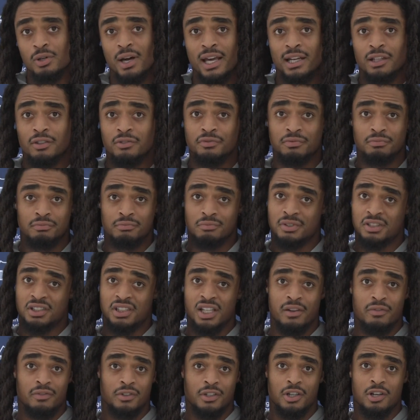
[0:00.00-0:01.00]
out of
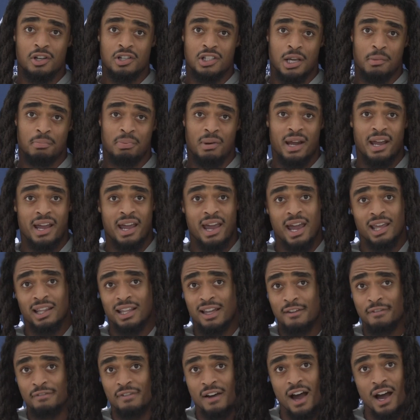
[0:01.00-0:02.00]
7 years, I probably had
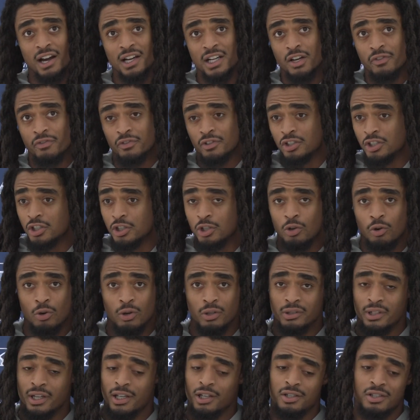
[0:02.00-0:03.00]
like five different D
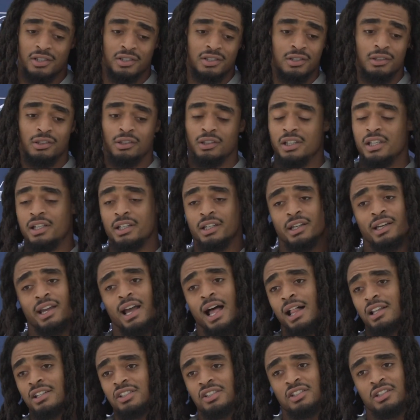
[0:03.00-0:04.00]
coordinators in the league and
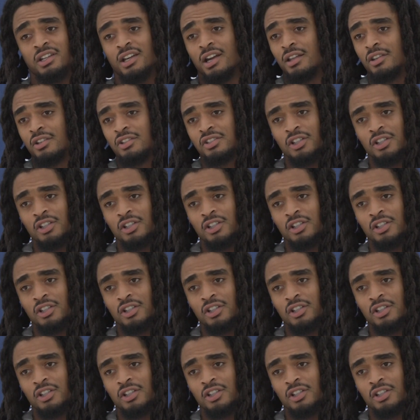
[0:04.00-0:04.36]
college together.